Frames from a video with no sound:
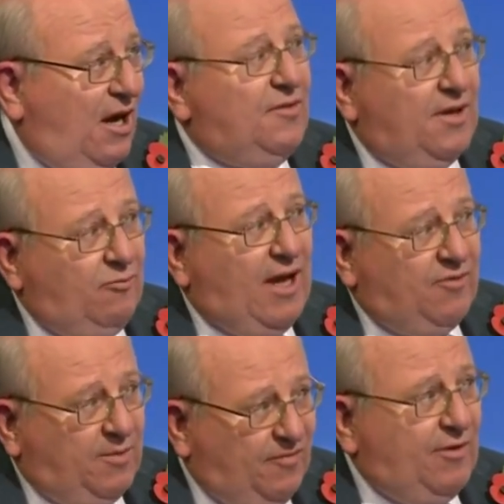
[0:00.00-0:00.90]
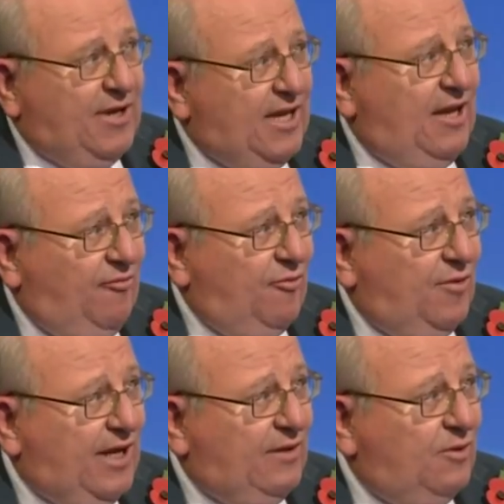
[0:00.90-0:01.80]
I think we have to be very careful
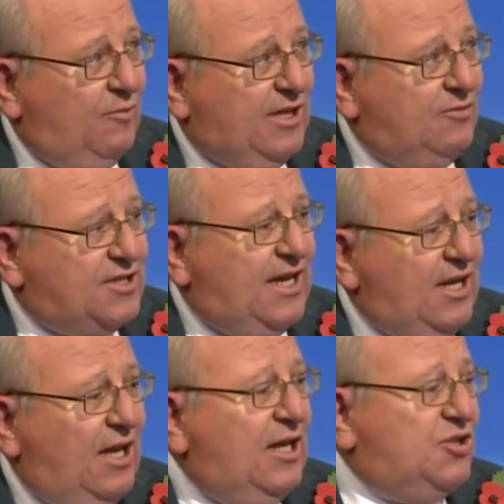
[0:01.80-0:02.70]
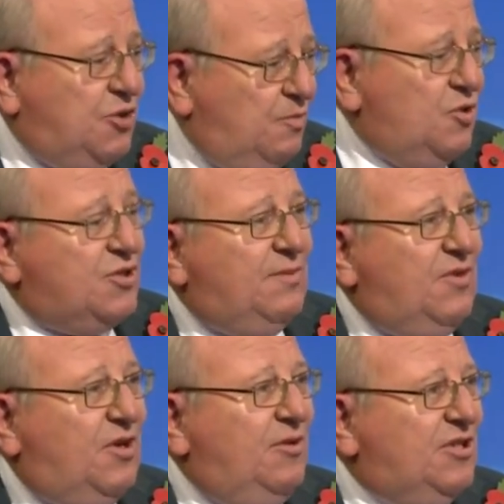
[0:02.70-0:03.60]
here that we don't say it's the
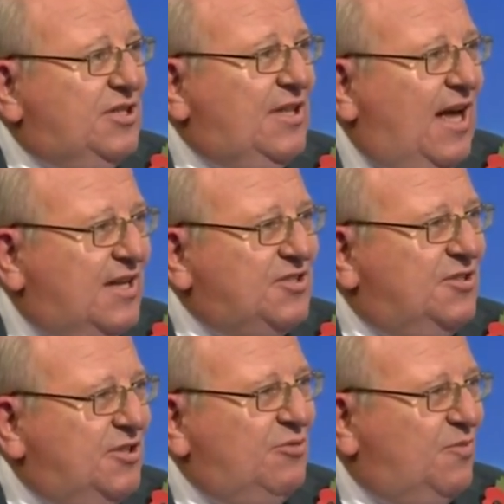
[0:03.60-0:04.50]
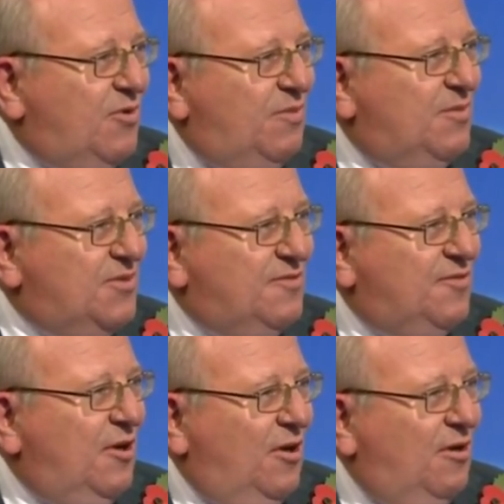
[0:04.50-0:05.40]
Muslim community that has to deal with the problems
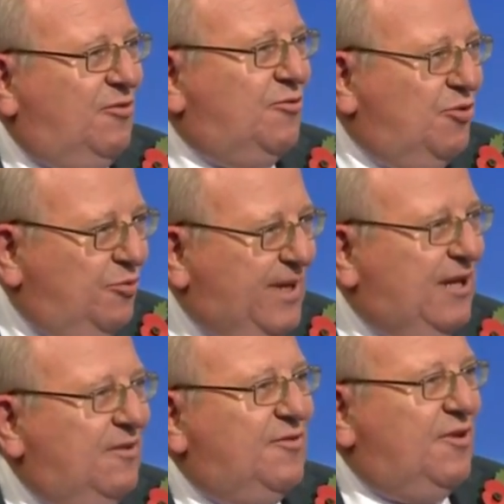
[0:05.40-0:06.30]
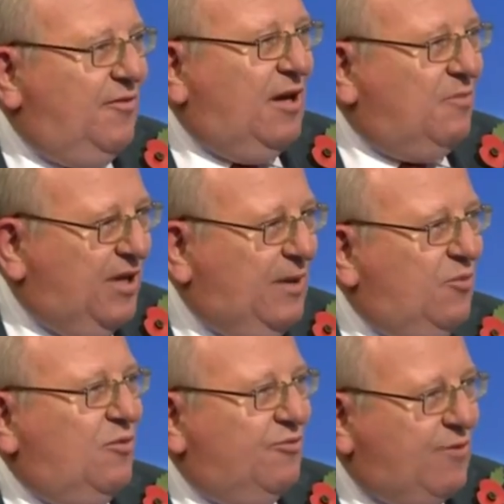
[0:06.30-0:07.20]
of grooming of young people and